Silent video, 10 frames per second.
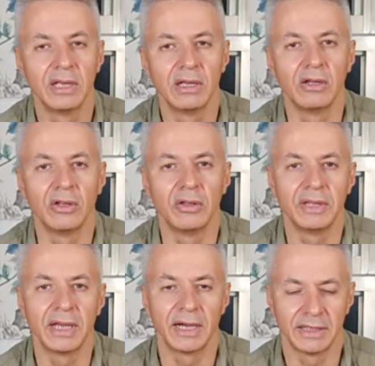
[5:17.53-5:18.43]
an
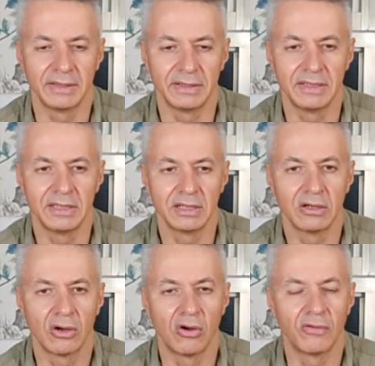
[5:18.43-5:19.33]
idea
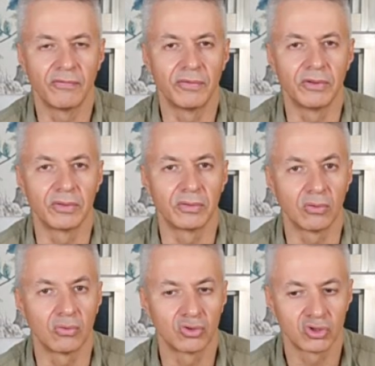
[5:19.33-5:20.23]
of the
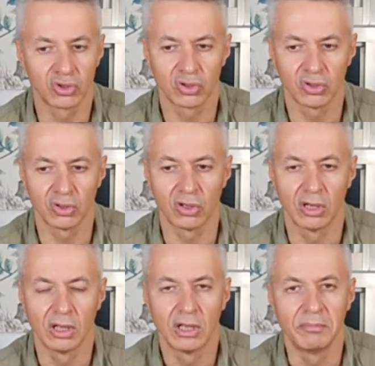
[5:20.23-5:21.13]
social
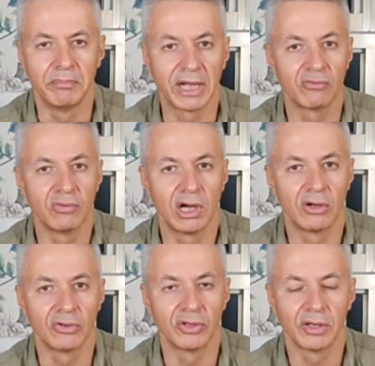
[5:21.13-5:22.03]

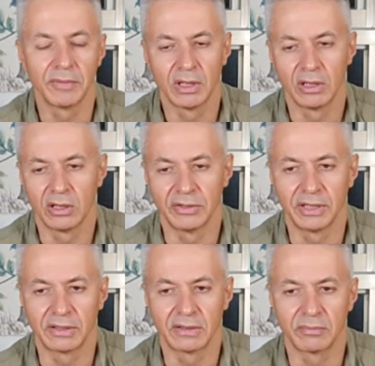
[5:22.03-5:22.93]
background that
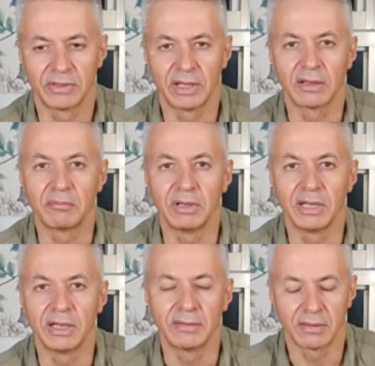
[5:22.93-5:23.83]
takes
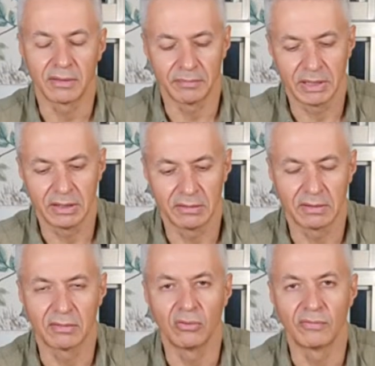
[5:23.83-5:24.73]
place in
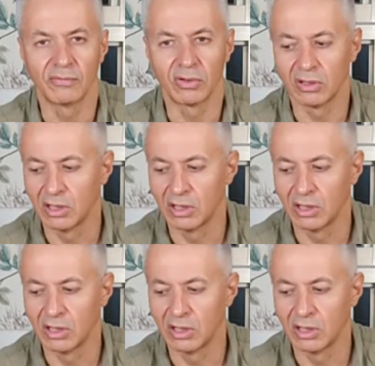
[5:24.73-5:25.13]
this novel.